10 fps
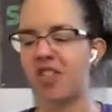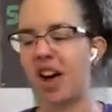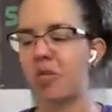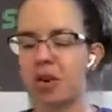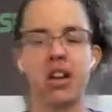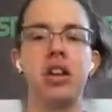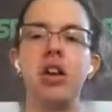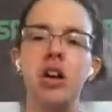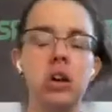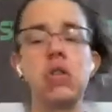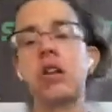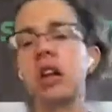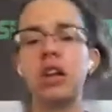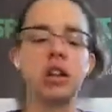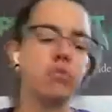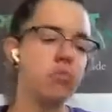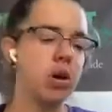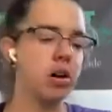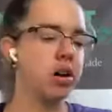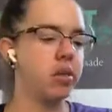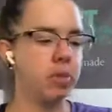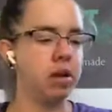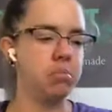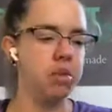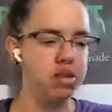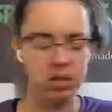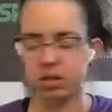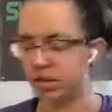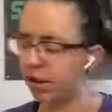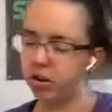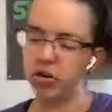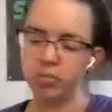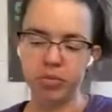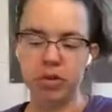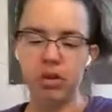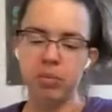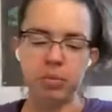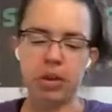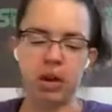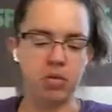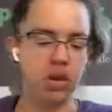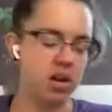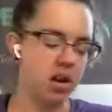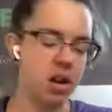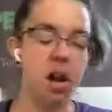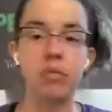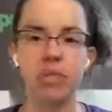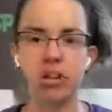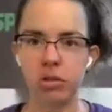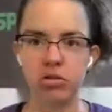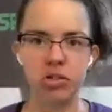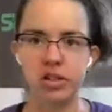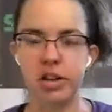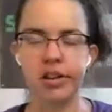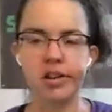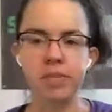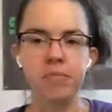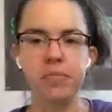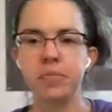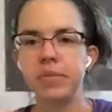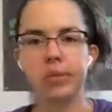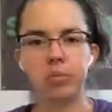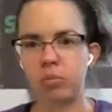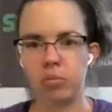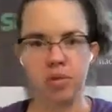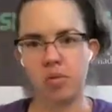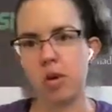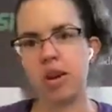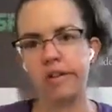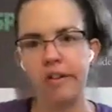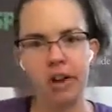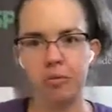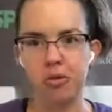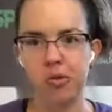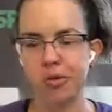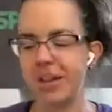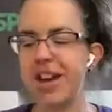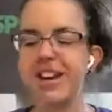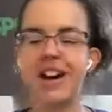I want coconut lip balm and mint soap, that I want almond lotion, whatever, I'm cool with that.